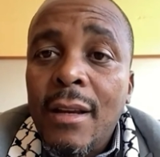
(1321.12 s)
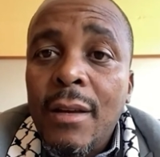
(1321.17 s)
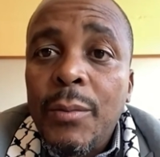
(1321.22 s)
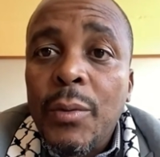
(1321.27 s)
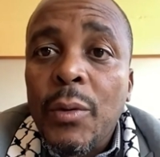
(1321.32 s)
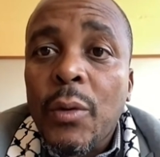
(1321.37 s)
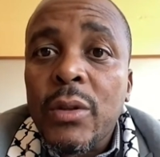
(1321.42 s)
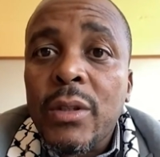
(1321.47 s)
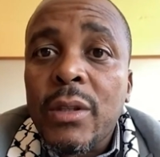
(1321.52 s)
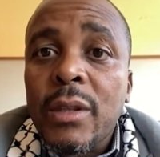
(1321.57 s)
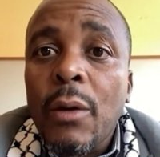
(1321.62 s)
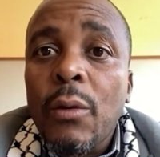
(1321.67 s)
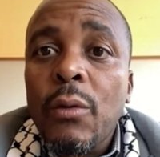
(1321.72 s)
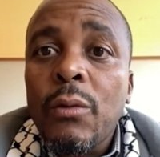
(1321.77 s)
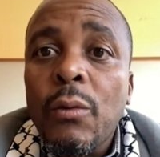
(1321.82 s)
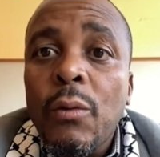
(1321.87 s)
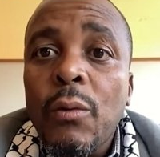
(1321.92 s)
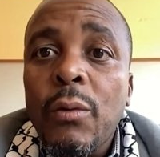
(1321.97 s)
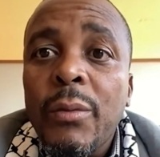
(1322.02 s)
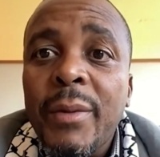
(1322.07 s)
because they
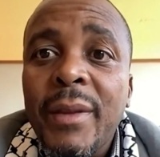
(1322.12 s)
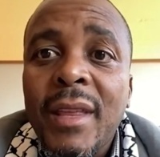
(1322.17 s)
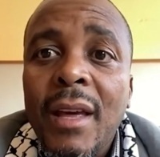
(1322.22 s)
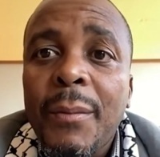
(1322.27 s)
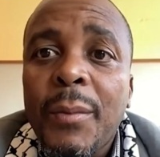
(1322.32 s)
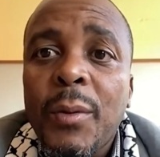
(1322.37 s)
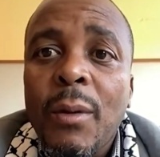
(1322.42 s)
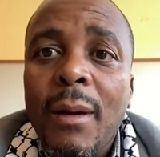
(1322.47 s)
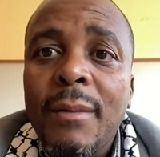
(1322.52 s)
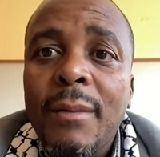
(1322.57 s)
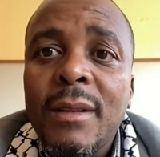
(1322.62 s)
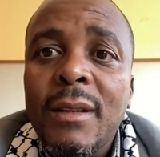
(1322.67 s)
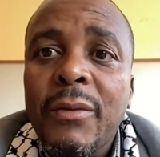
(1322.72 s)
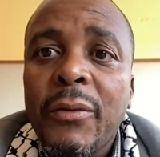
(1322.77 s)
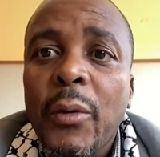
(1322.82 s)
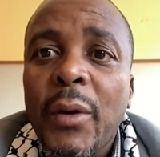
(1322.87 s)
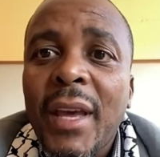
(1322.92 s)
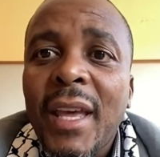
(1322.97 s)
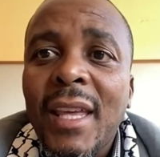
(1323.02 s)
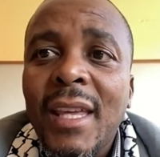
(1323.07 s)
will be there probably
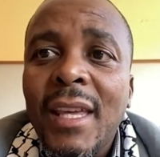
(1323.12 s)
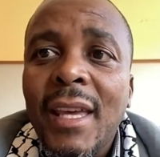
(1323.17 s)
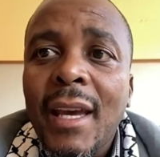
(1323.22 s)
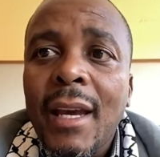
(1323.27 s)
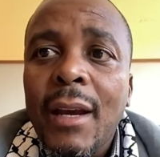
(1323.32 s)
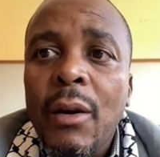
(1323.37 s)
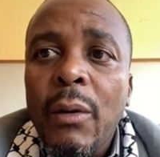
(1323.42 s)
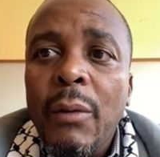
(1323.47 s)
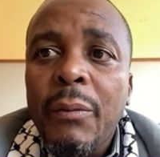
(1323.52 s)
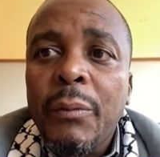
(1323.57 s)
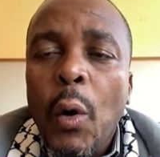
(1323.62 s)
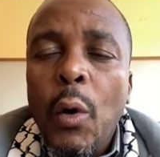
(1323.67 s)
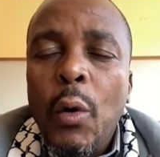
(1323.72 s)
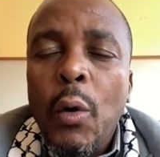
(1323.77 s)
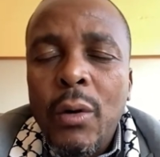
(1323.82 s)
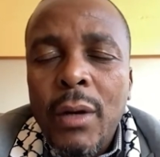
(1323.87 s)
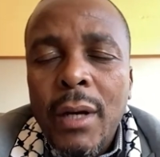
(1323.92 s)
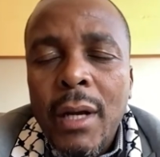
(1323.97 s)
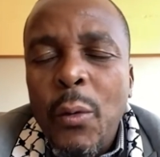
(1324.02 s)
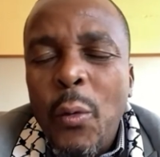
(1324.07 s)
for a year
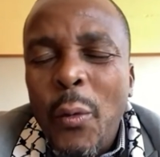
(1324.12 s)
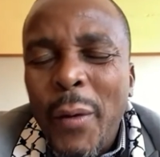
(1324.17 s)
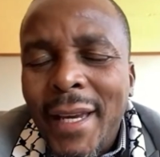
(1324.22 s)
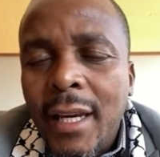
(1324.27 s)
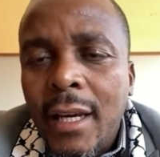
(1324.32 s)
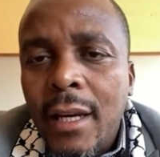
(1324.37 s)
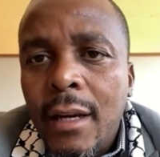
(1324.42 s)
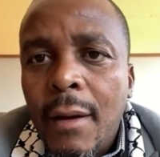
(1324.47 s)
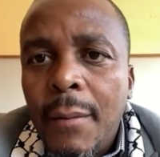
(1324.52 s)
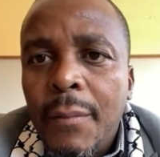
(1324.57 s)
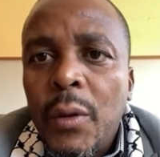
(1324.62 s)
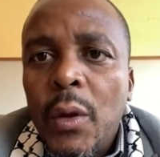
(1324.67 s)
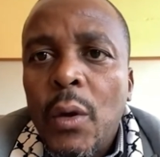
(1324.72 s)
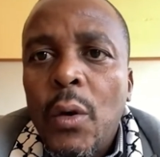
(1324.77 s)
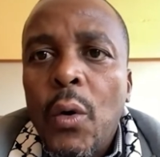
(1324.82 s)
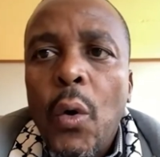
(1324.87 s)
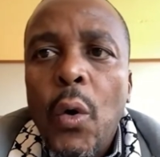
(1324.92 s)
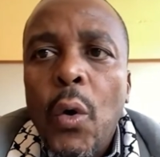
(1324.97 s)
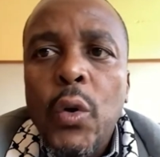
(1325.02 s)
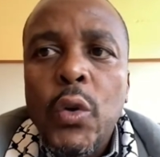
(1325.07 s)
or a week
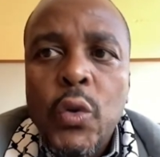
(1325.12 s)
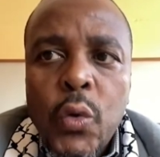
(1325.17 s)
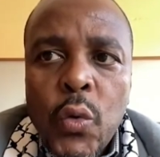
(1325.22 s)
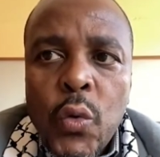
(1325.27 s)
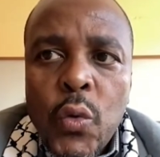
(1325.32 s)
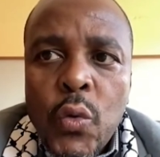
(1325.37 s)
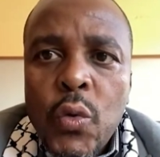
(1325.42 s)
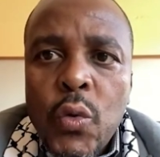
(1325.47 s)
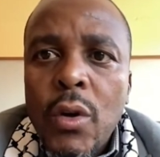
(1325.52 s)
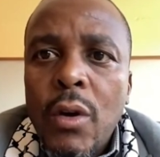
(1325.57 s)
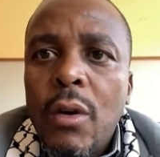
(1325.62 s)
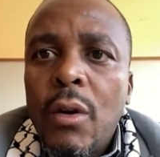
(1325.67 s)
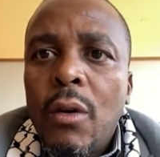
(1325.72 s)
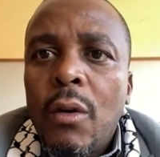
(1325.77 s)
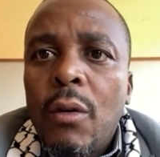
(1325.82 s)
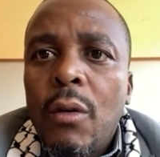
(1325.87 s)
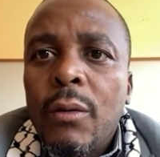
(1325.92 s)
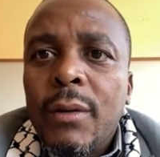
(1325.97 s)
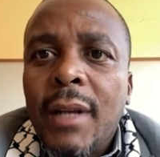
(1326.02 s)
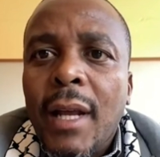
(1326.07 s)
or two
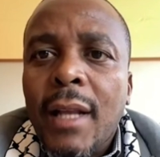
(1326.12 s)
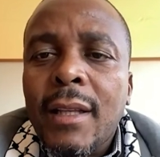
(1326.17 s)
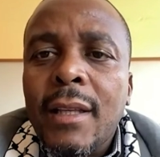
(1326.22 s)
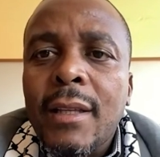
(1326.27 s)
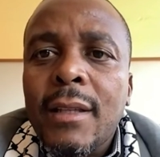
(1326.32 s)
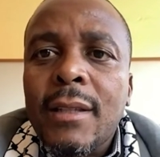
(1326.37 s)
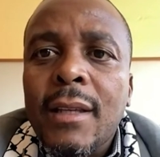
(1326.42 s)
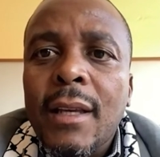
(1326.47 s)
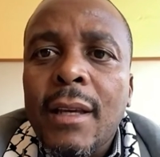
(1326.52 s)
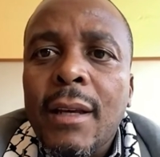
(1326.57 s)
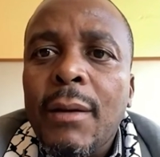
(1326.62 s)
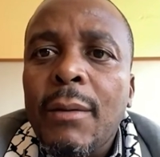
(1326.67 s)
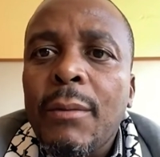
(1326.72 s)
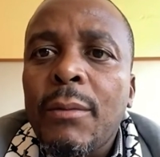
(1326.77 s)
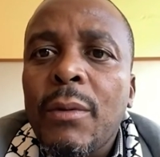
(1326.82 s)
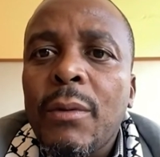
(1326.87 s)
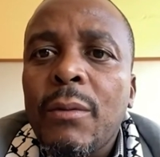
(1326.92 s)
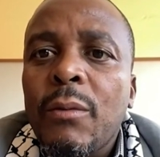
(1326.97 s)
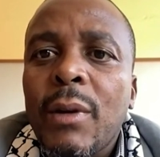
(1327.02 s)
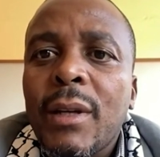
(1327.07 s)
that is
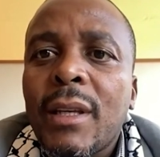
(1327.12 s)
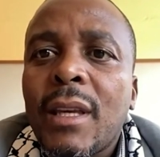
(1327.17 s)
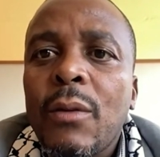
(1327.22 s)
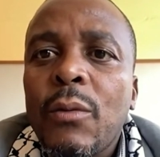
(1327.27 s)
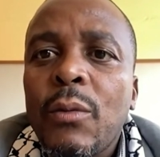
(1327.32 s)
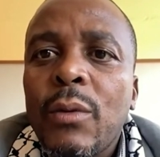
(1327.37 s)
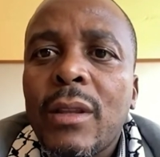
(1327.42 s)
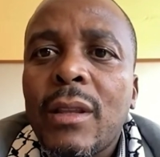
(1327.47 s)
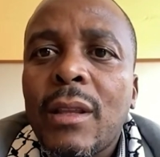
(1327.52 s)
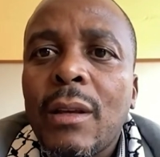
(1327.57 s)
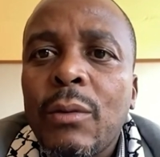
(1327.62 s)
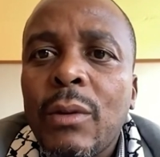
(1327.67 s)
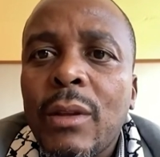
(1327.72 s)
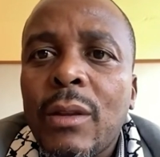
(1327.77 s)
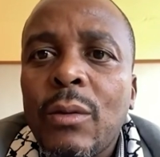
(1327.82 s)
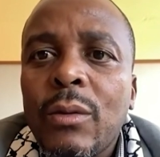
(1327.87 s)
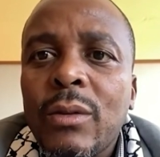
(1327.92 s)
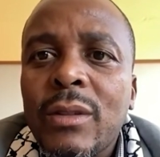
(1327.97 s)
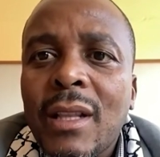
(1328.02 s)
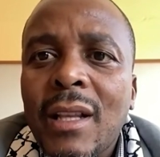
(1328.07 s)
working with
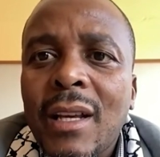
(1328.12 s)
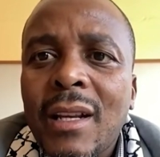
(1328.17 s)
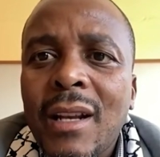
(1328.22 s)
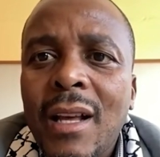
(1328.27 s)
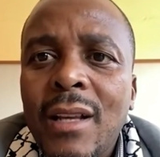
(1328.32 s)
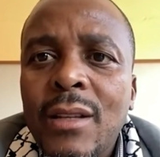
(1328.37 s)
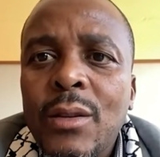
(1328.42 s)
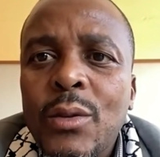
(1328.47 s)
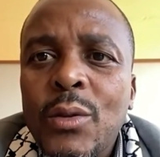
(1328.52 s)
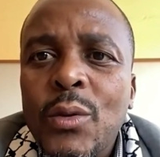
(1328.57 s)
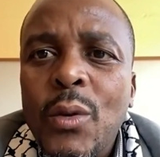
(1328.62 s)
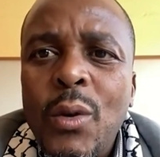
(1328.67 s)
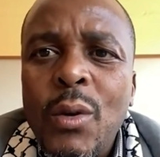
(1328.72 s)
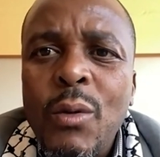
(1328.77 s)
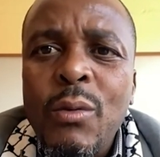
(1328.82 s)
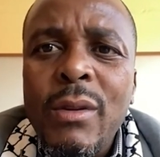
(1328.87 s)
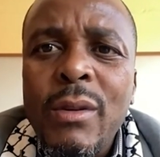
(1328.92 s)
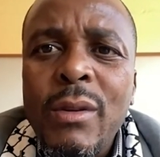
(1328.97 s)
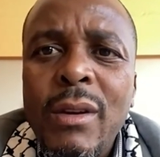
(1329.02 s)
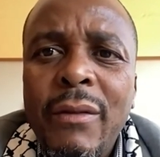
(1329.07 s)
those learners. So
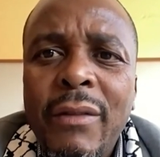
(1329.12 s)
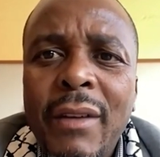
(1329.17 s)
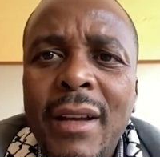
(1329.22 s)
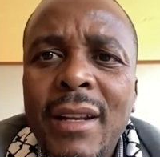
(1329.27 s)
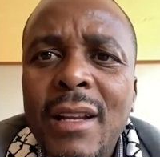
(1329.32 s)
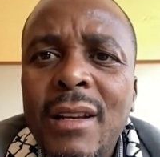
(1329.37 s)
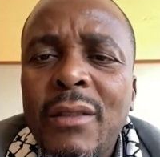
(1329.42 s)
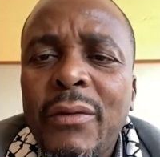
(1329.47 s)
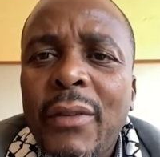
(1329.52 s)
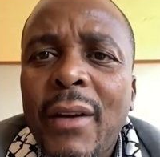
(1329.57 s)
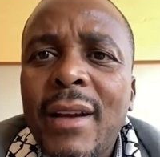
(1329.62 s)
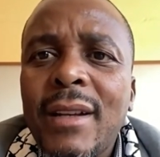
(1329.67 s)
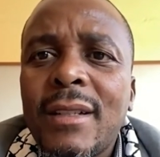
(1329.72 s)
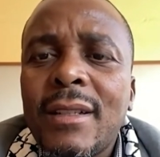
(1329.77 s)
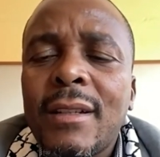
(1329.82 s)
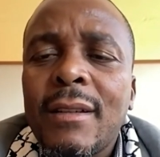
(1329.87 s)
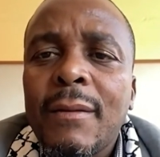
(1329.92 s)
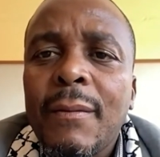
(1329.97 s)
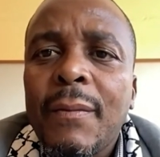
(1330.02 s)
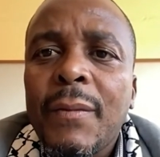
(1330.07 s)
we have identified
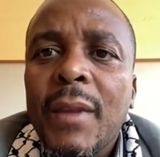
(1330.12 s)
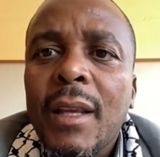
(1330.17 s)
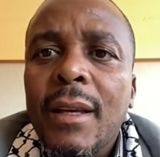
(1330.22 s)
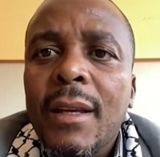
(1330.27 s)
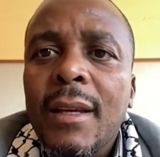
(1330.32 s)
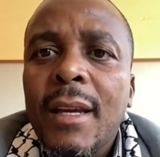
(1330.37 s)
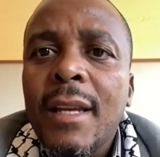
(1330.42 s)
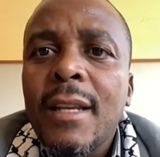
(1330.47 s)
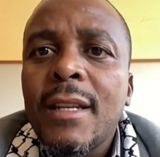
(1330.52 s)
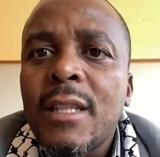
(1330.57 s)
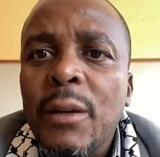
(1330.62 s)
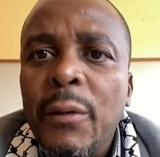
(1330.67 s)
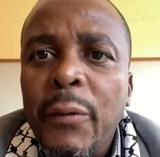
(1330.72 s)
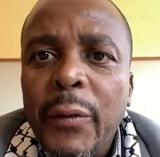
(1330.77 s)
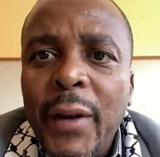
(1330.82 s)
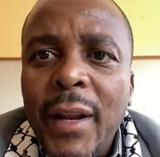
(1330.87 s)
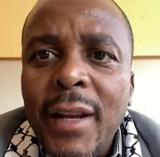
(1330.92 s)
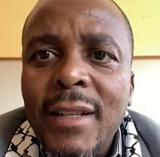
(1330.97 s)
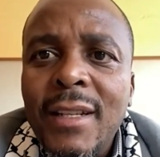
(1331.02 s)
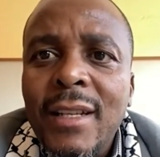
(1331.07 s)
in
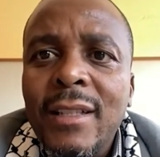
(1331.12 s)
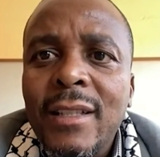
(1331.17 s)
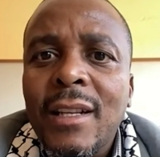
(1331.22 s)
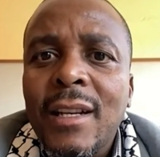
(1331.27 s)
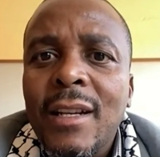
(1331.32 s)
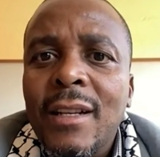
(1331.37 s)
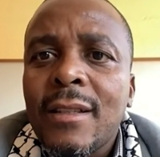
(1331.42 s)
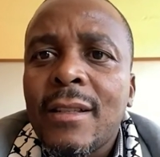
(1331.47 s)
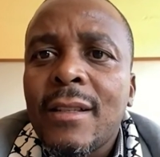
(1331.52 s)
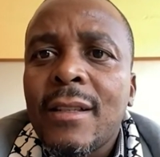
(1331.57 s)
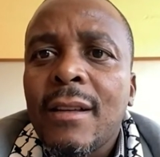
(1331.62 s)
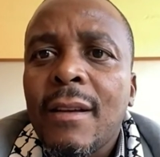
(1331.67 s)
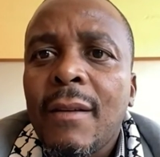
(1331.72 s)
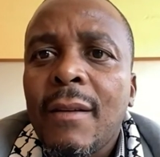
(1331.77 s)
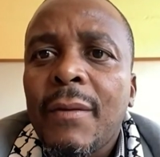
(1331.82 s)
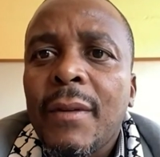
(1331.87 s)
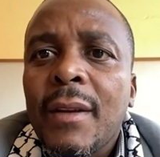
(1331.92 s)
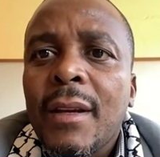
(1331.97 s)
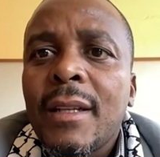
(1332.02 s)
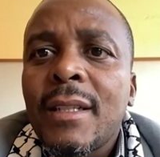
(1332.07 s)
different districts,
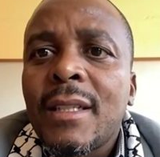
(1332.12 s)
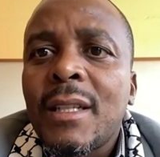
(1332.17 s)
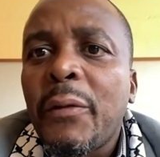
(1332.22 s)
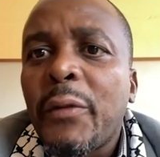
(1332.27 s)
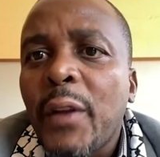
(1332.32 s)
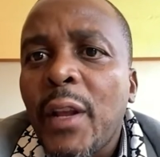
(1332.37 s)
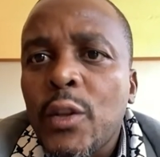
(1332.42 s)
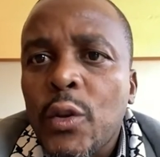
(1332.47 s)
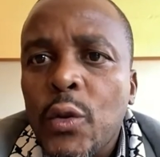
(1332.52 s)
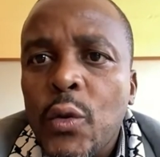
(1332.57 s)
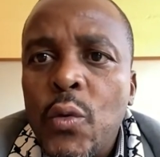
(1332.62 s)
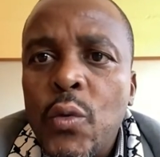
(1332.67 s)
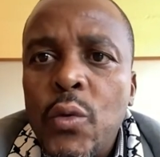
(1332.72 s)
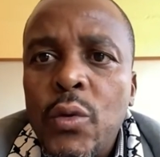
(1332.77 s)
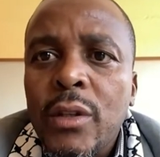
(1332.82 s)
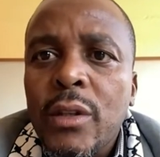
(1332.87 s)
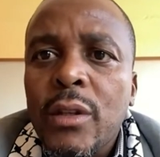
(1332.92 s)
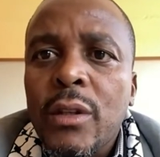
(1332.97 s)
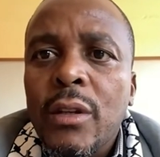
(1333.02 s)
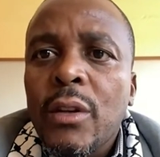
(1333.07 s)
different
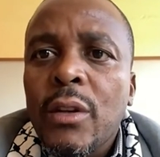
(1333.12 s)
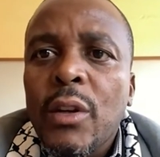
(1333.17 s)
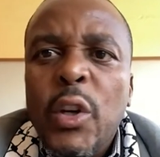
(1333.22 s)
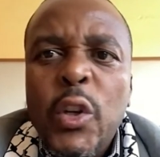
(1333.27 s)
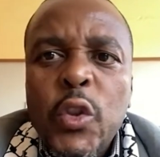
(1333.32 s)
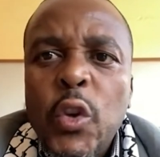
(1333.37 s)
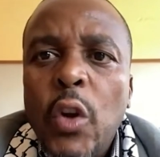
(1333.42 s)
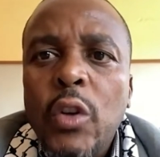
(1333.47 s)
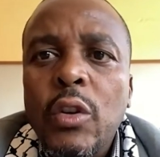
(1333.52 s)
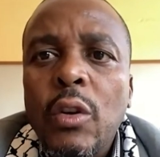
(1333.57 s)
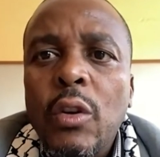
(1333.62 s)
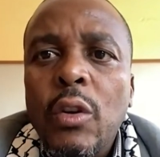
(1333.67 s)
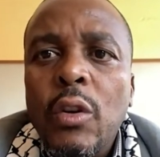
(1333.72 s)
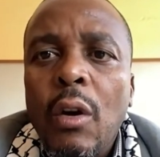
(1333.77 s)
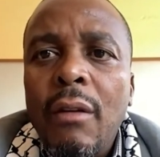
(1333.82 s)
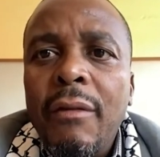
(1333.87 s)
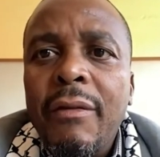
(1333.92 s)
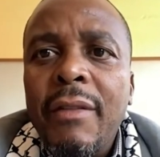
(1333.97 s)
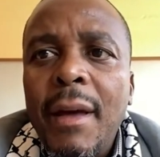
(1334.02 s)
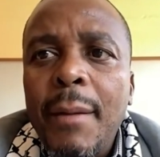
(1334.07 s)
schools, not
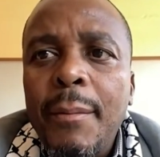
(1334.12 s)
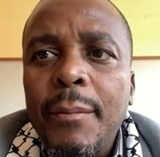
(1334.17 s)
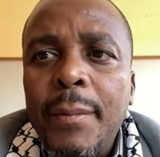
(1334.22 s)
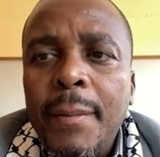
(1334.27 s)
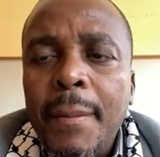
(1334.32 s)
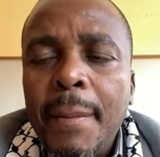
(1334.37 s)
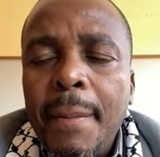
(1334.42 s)
all of them.